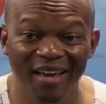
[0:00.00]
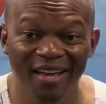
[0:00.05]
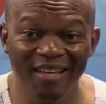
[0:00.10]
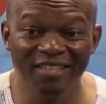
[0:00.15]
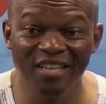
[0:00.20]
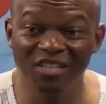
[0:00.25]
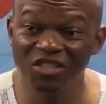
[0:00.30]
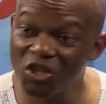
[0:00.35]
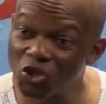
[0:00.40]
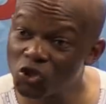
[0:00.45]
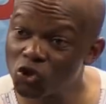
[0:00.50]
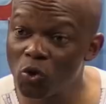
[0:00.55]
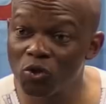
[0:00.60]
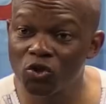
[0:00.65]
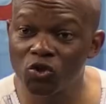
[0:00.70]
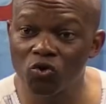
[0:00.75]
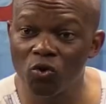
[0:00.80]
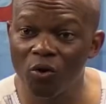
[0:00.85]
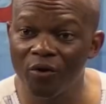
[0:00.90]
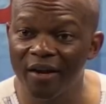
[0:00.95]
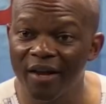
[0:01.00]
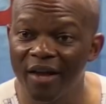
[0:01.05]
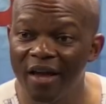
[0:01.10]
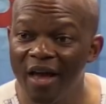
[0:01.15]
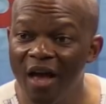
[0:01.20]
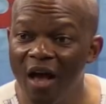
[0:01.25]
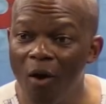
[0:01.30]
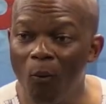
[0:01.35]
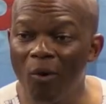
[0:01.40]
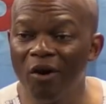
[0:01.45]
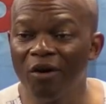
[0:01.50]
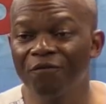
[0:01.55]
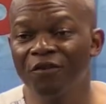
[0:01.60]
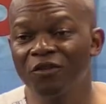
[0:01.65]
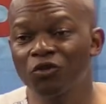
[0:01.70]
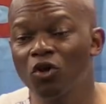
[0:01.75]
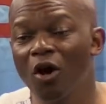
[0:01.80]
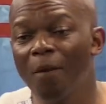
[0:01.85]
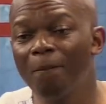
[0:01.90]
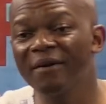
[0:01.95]
It's just a short story. One of the
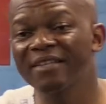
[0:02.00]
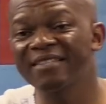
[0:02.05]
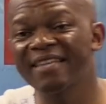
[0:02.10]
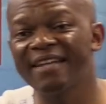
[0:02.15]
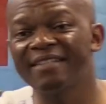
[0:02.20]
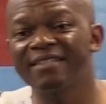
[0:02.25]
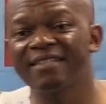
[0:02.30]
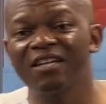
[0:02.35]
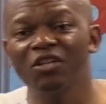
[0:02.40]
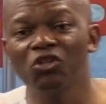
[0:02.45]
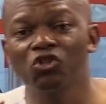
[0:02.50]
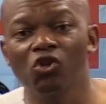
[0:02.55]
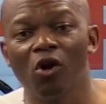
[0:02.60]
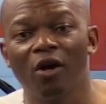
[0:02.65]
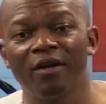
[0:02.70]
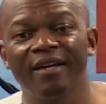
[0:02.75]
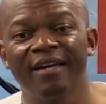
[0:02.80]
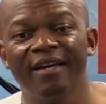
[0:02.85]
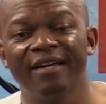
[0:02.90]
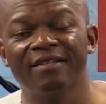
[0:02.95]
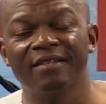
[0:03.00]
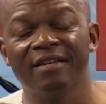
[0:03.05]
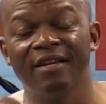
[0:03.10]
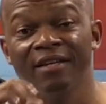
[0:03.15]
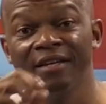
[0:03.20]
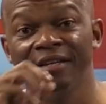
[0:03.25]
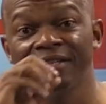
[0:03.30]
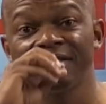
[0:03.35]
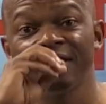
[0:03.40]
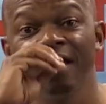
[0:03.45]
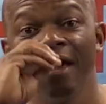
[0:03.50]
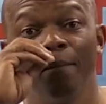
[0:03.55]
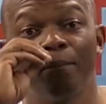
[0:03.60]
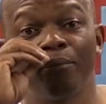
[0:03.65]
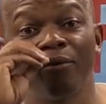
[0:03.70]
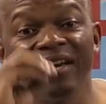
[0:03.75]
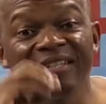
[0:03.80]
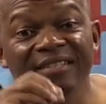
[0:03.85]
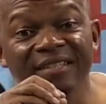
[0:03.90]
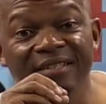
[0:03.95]
topics I teach on is
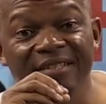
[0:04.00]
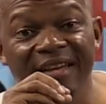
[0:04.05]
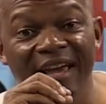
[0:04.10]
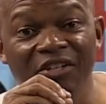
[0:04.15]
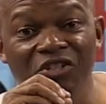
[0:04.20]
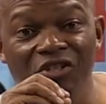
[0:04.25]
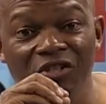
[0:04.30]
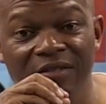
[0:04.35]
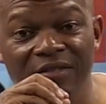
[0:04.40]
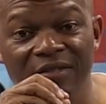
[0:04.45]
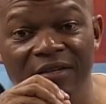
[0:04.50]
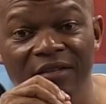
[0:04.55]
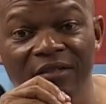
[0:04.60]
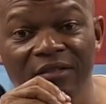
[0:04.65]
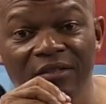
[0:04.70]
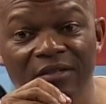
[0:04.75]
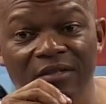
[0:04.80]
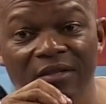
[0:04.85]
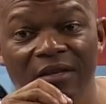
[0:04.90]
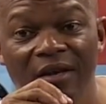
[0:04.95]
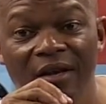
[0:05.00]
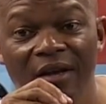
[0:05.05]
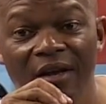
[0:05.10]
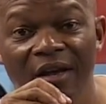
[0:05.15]
presentation skills.